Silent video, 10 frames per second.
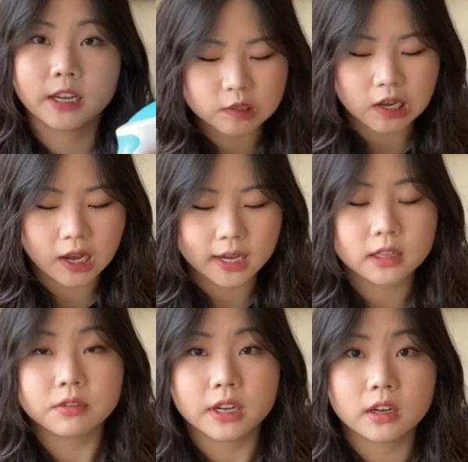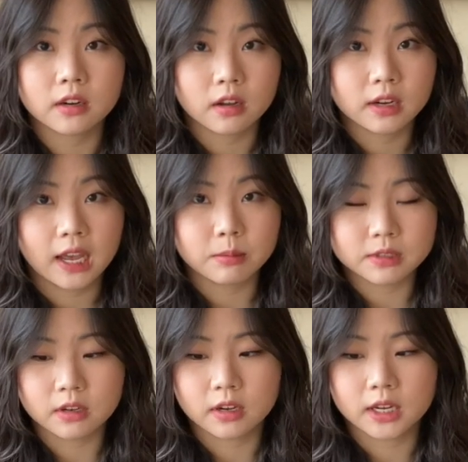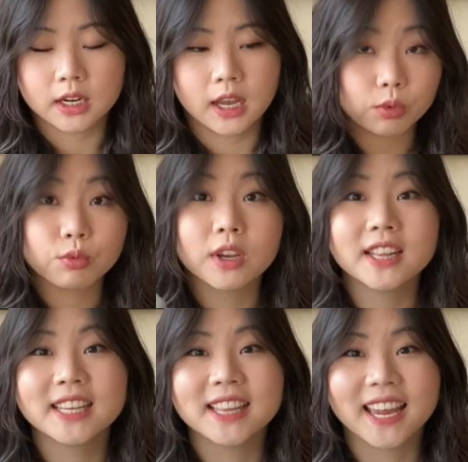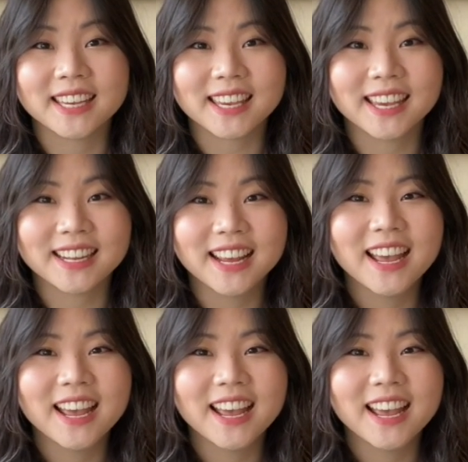It's highly rated on Amazon. I really like it.